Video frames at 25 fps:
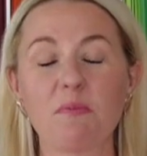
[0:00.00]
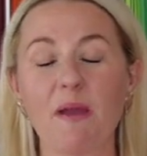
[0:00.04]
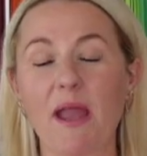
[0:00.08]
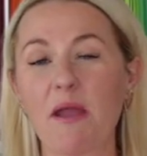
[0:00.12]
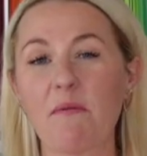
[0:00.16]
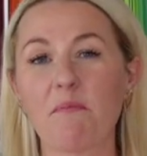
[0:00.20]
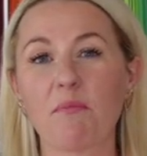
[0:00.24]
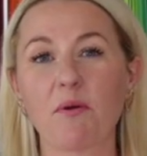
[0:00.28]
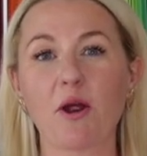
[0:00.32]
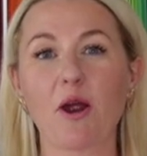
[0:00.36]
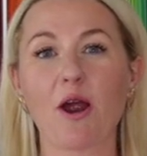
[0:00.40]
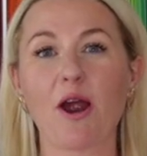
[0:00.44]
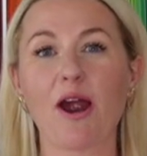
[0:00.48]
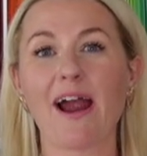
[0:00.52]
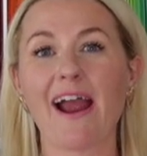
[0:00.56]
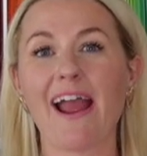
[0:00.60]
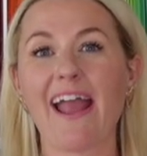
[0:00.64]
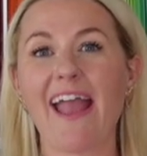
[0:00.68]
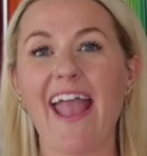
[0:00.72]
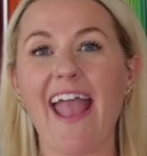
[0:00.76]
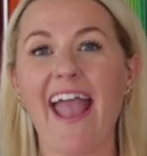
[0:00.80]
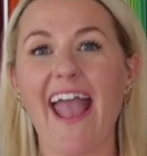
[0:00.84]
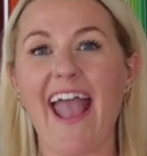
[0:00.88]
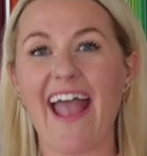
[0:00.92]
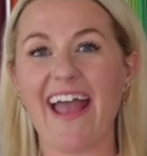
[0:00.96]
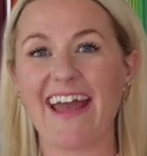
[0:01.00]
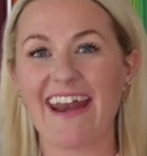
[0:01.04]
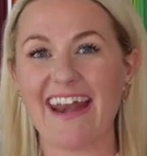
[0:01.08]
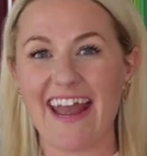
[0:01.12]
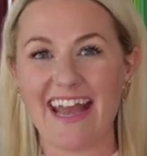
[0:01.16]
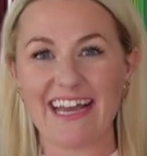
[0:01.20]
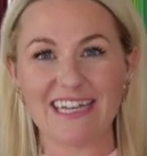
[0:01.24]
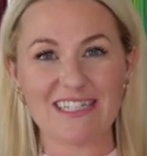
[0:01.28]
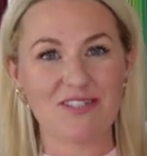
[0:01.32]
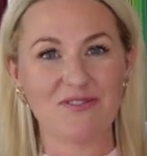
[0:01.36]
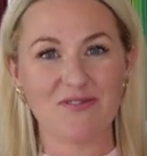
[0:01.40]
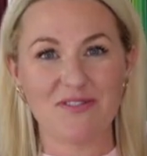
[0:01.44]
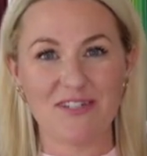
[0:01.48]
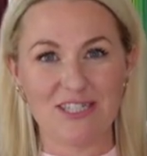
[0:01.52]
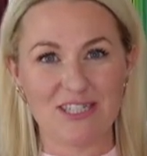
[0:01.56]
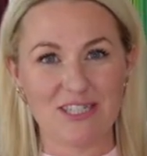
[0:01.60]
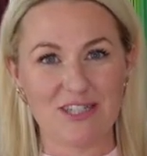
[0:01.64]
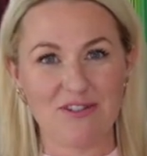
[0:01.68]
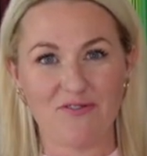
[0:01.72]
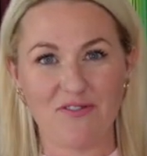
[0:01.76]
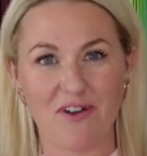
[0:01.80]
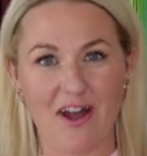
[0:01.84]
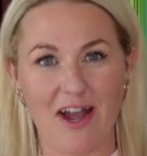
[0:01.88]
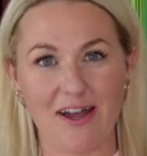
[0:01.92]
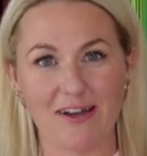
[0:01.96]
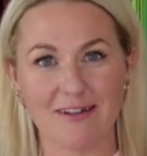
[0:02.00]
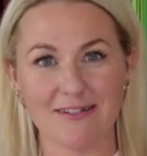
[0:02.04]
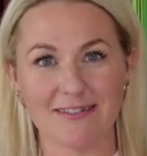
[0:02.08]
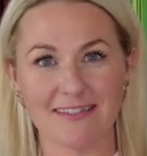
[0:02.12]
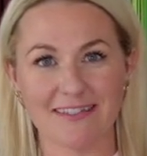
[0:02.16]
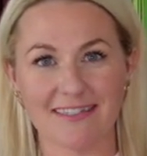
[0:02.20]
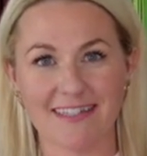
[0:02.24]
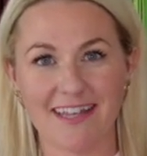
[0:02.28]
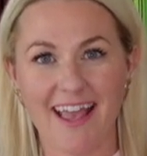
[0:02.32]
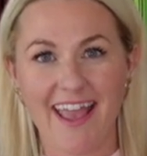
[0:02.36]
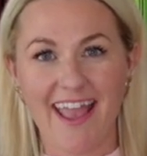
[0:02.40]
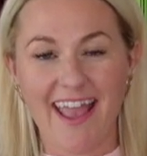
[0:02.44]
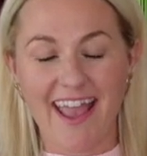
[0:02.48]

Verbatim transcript: paper, and SVG files.